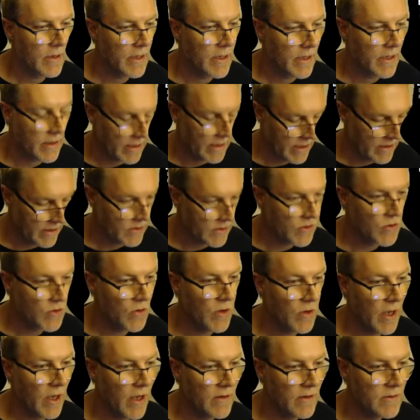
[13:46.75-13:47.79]
Guinness
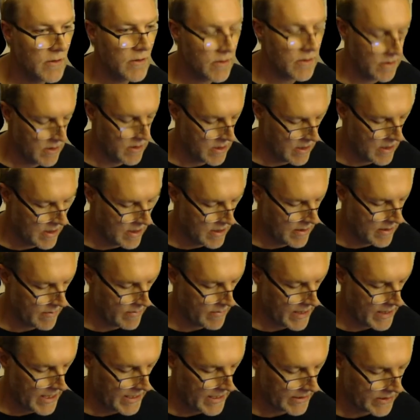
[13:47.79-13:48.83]
Storehouse,
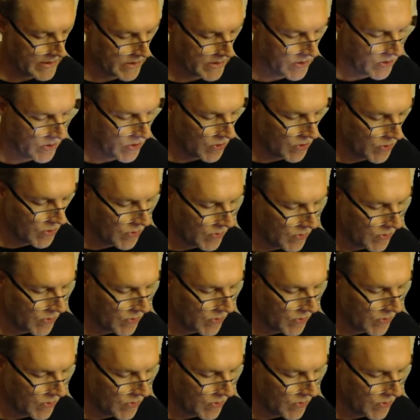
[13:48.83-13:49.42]
place 2.